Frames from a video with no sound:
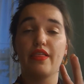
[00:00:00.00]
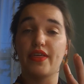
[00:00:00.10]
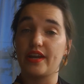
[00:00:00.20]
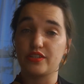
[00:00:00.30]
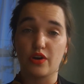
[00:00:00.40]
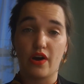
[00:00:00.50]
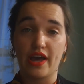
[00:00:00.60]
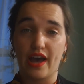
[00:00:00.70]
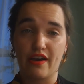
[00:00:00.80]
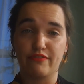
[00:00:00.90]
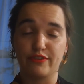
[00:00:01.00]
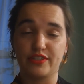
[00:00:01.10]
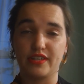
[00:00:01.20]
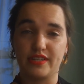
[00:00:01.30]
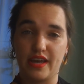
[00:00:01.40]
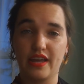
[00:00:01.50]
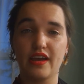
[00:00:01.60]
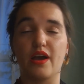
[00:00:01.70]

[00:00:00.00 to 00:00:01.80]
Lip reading: that is all I have for today.